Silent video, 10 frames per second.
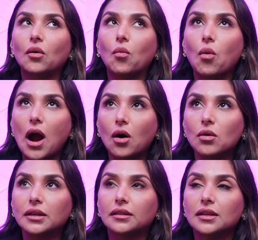wow,
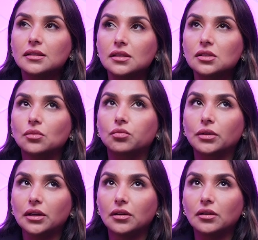like this is a
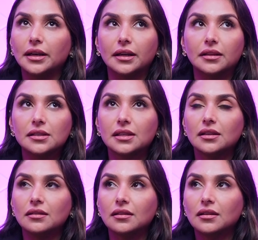real, like this
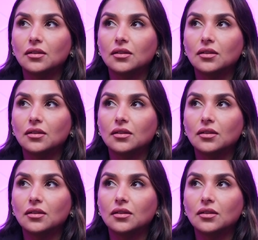can